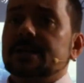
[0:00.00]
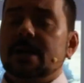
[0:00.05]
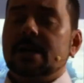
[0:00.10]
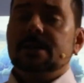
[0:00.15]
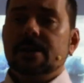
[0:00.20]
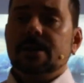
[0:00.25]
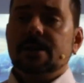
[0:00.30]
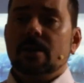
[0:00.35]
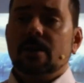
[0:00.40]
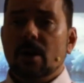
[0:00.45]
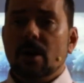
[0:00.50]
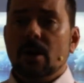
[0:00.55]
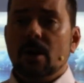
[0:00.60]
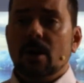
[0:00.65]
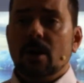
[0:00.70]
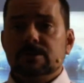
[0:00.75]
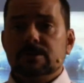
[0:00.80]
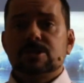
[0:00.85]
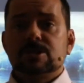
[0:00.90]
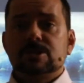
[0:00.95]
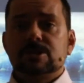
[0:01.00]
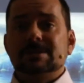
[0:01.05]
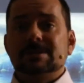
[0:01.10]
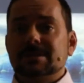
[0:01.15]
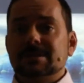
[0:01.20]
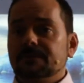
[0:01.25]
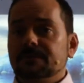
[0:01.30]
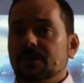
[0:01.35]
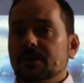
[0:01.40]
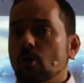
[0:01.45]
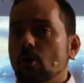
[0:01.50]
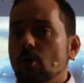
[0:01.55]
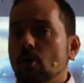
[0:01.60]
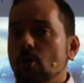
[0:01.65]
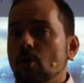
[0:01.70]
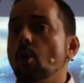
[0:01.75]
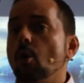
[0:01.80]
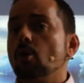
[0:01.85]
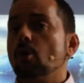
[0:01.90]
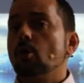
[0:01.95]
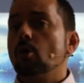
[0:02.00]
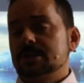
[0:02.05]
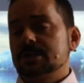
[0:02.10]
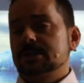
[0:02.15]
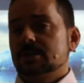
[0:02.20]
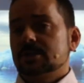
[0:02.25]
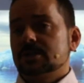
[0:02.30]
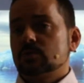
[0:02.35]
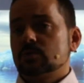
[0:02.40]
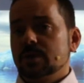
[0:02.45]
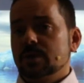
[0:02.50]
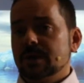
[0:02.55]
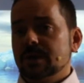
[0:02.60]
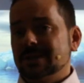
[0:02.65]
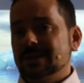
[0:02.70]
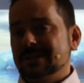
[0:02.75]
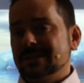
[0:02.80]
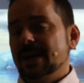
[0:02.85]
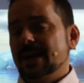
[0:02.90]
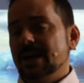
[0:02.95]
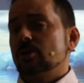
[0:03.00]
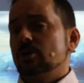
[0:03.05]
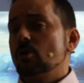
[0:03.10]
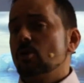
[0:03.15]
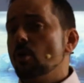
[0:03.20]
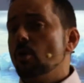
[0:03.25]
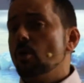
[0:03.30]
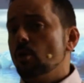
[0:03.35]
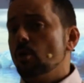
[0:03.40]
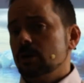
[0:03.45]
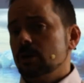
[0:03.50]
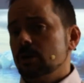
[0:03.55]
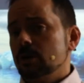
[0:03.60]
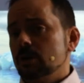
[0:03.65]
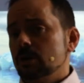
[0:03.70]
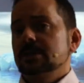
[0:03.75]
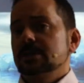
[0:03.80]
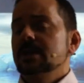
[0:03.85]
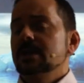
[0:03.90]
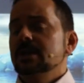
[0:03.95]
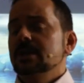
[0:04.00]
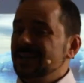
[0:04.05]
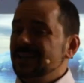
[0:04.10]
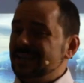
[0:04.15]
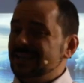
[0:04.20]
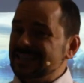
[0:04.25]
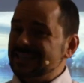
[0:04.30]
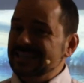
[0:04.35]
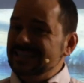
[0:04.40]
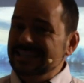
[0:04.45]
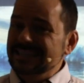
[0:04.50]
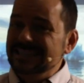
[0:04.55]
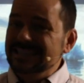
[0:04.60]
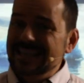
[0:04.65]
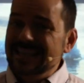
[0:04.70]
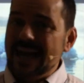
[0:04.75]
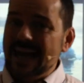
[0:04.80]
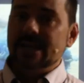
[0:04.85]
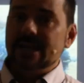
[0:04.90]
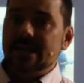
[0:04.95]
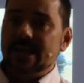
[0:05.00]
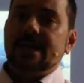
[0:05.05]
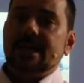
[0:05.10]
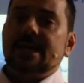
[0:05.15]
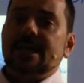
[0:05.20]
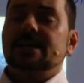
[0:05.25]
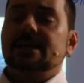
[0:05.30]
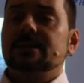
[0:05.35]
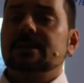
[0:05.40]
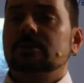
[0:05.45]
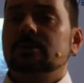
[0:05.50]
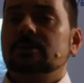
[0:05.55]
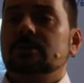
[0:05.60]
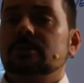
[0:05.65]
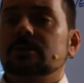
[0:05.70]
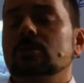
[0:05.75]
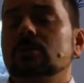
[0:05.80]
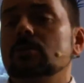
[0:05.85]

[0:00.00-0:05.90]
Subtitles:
There are specific courses where the entire course is dedicated to